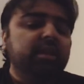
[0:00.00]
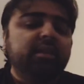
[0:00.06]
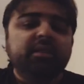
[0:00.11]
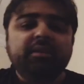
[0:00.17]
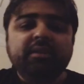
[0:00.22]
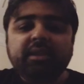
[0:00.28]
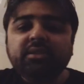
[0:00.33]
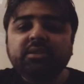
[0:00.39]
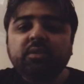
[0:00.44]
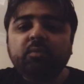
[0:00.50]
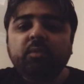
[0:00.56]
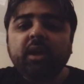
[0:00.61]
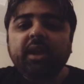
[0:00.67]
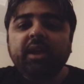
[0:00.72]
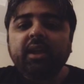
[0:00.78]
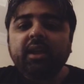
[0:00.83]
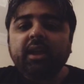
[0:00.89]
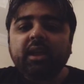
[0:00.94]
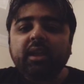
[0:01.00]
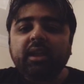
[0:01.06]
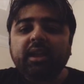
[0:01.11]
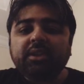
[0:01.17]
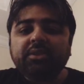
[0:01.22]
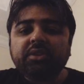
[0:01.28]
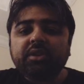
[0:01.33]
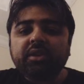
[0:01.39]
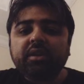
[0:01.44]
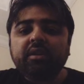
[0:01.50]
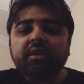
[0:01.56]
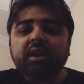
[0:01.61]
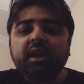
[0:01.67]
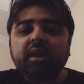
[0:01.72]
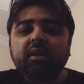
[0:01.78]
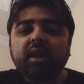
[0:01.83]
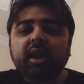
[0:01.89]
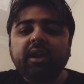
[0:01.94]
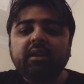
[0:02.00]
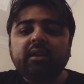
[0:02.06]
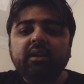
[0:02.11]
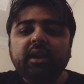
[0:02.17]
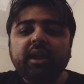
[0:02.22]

The reason why a legendary writer